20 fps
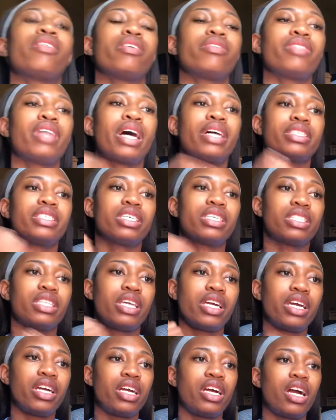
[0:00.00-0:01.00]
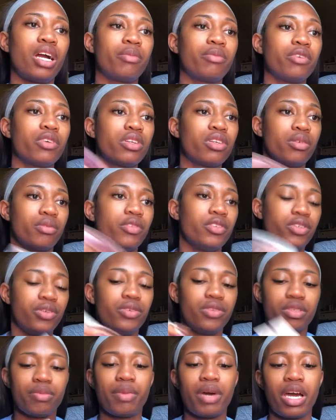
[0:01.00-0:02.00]
that that's in there, I'm gonna
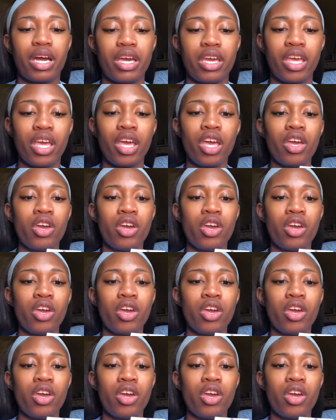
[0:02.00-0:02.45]
use my